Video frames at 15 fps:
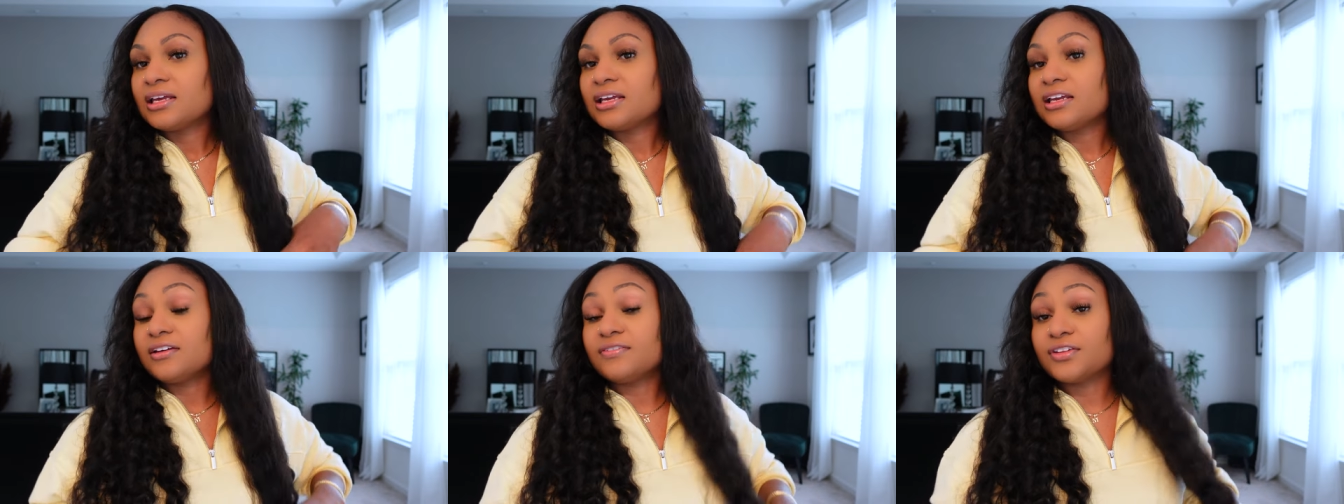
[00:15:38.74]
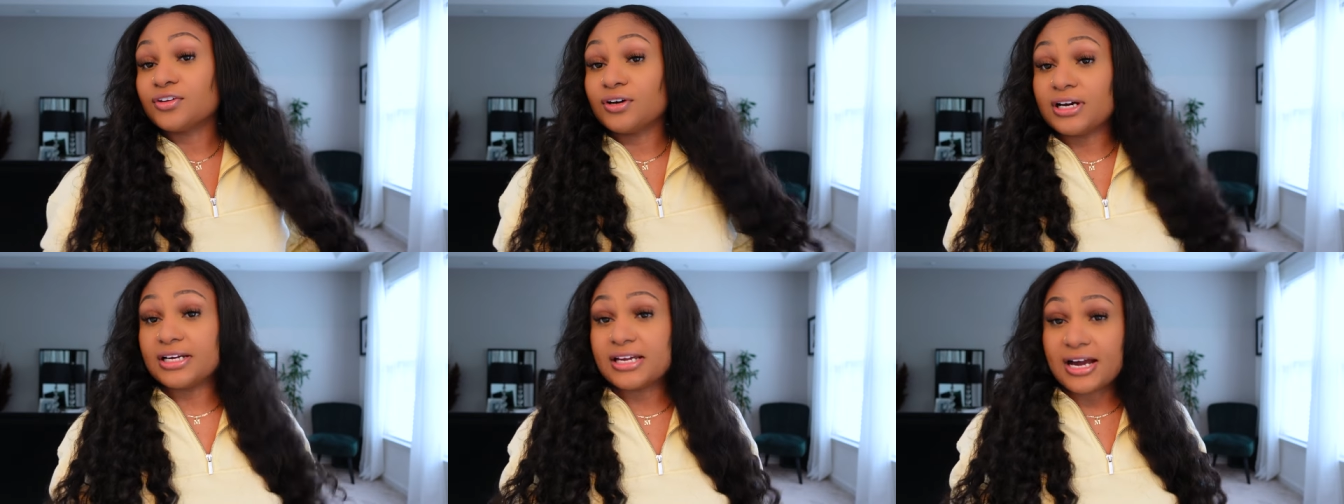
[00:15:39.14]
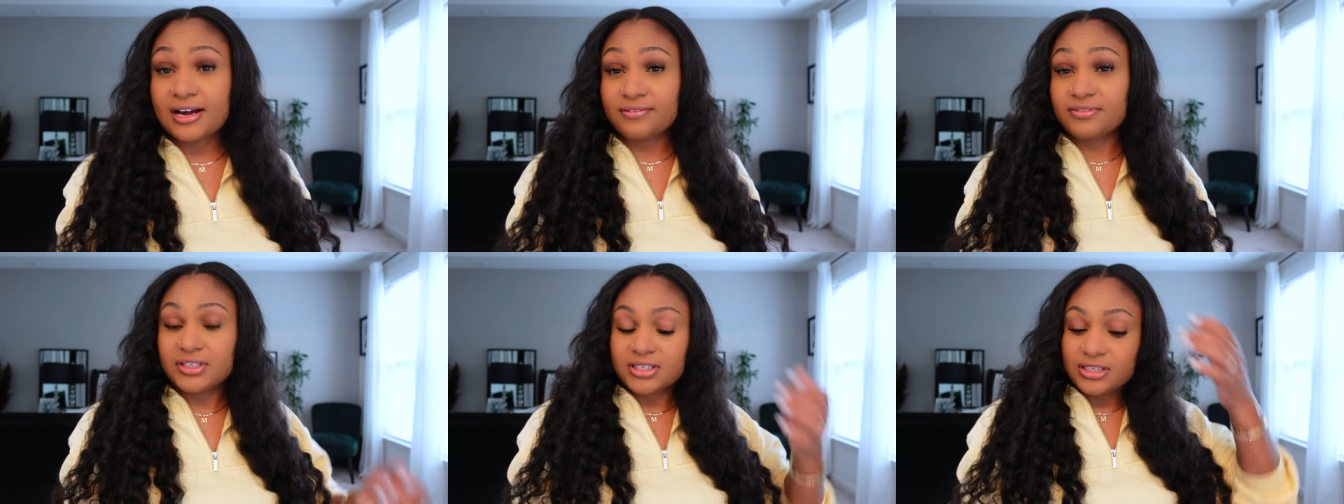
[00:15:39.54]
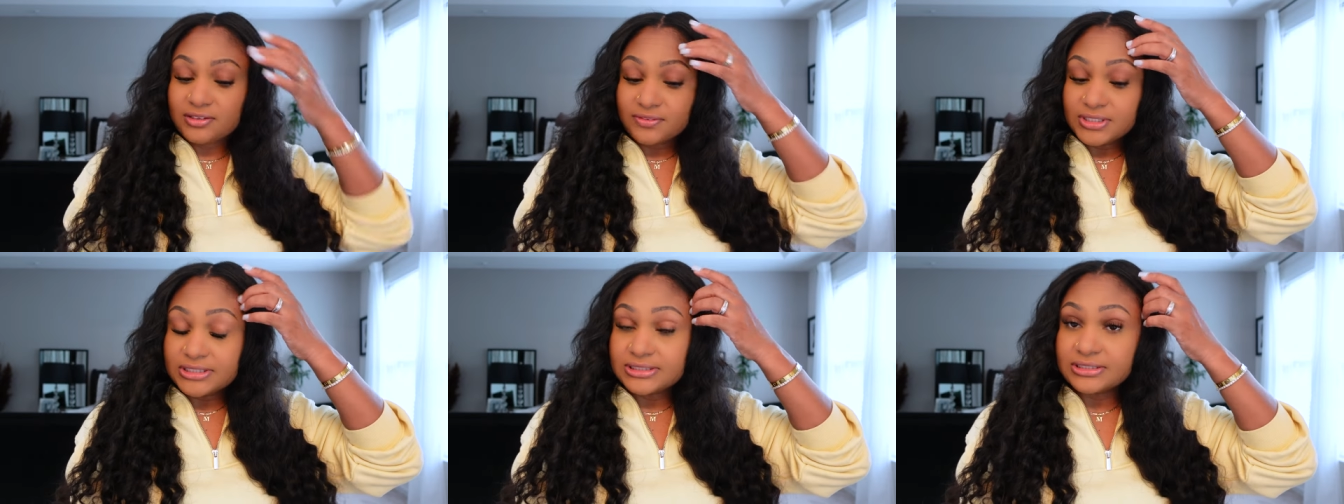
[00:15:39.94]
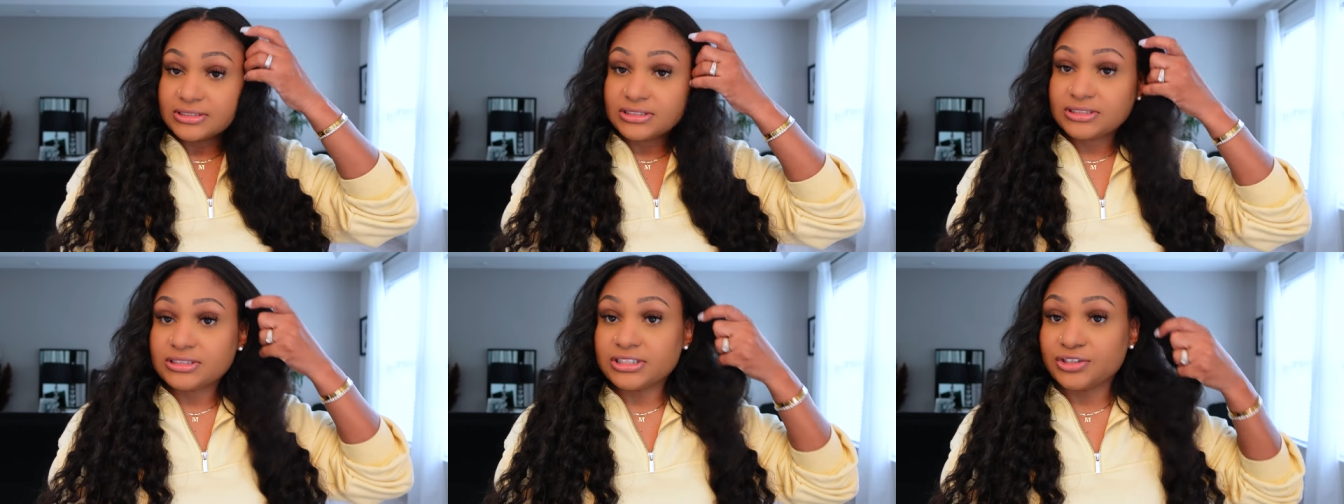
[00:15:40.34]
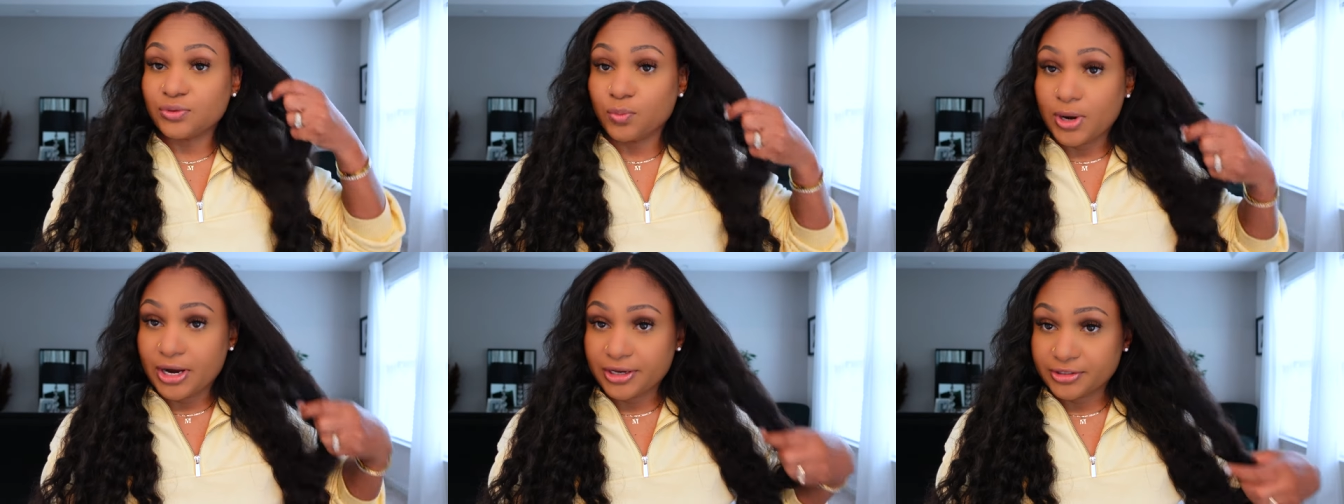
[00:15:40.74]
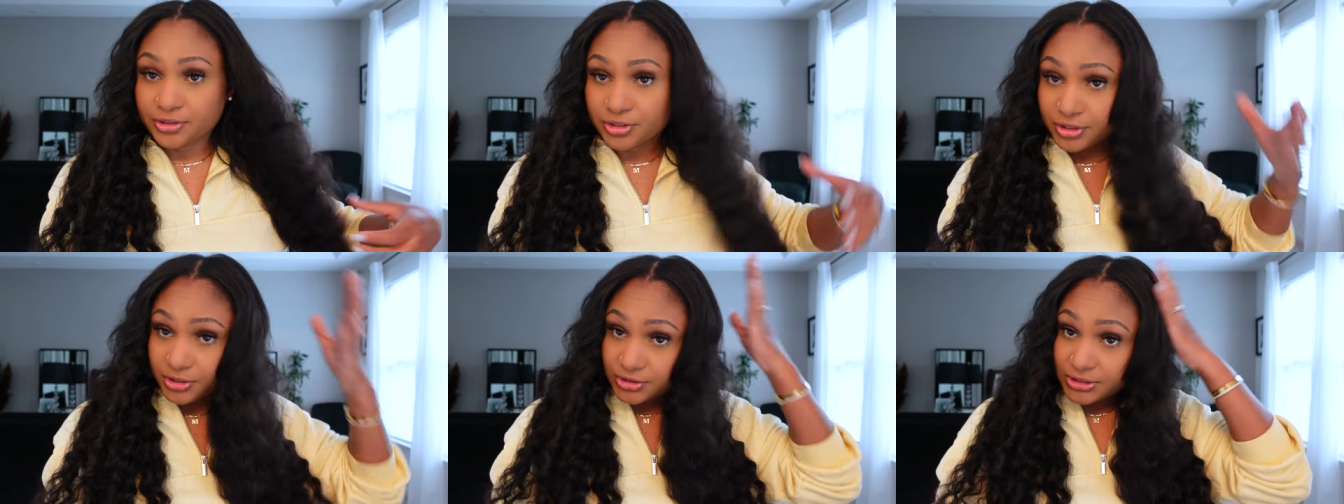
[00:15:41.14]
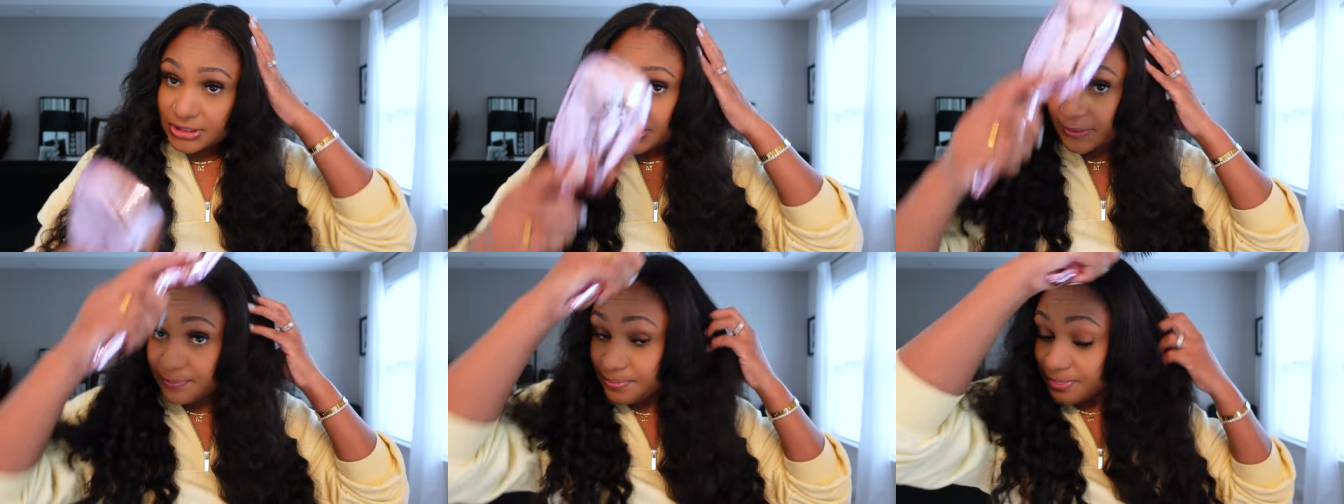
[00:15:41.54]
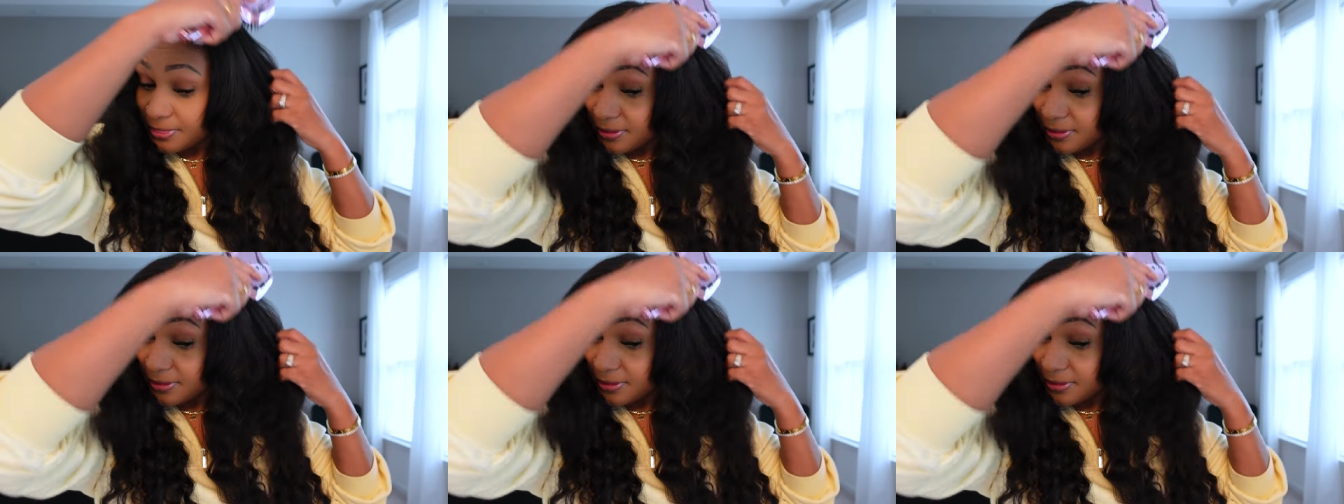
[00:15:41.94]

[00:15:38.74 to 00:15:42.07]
even though I haven't even did the wand curls yet.